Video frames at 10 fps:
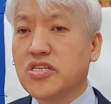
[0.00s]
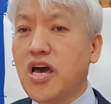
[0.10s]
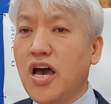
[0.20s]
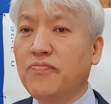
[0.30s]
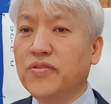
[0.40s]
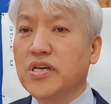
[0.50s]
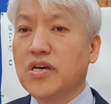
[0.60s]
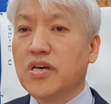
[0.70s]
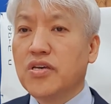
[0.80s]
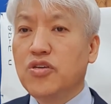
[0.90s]
top,
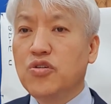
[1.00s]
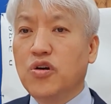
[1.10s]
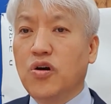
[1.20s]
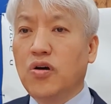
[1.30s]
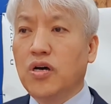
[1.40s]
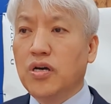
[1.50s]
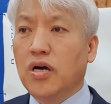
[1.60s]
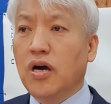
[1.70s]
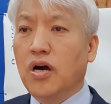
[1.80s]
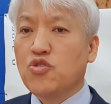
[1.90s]
you know,
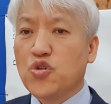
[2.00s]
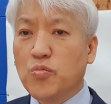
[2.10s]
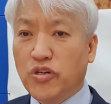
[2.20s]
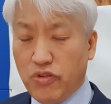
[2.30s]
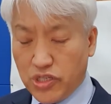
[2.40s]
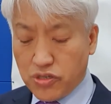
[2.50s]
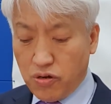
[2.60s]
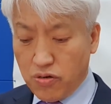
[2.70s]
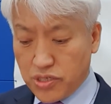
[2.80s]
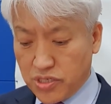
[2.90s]
human
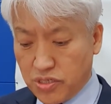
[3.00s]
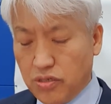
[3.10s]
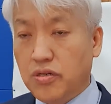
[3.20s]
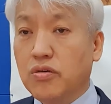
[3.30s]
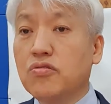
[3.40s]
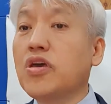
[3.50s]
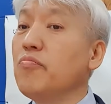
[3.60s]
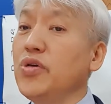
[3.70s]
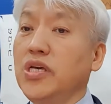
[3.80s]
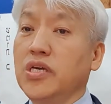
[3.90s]
resource, you know, you can
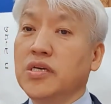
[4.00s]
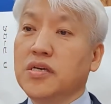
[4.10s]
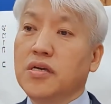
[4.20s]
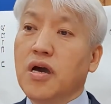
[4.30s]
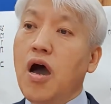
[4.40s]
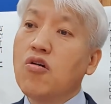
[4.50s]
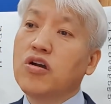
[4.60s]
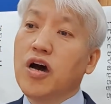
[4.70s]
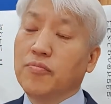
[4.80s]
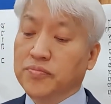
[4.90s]
be. How
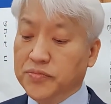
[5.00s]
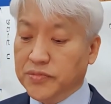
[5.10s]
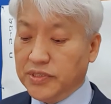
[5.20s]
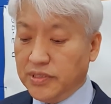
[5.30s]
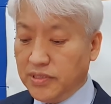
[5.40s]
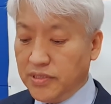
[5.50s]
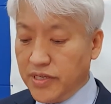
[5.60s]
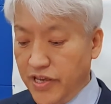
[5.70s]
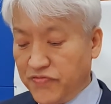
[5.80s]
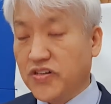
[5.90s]
come?
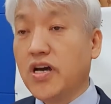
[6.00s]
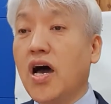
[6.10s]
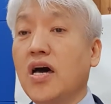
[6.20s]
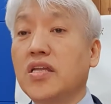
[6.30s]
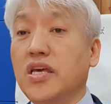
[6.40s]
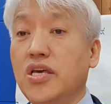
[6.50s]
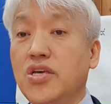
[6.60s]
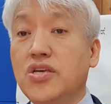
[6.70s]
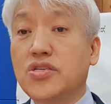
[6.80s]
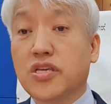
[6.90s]
If God
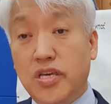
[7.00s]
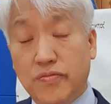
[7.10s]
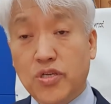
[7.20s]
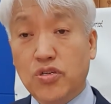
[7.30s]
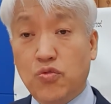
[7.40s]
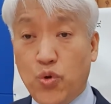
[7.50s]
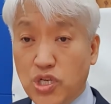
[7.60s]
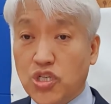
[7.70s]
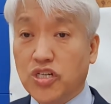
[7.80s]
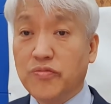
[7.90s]
is giving you
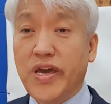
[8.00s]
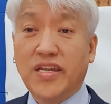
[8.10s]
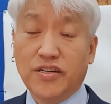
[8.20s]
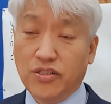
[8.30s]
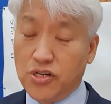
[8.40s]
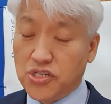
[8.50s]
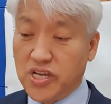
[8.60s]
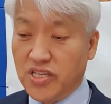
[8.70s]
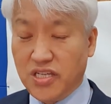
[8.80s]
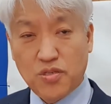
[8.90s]
wisdom and
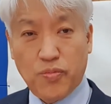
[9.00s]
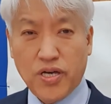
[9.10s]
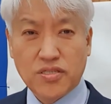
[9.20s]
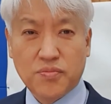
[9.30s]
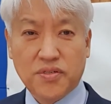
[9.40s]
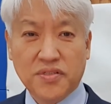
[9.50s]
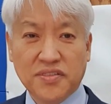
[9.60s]
understanding, it's possible.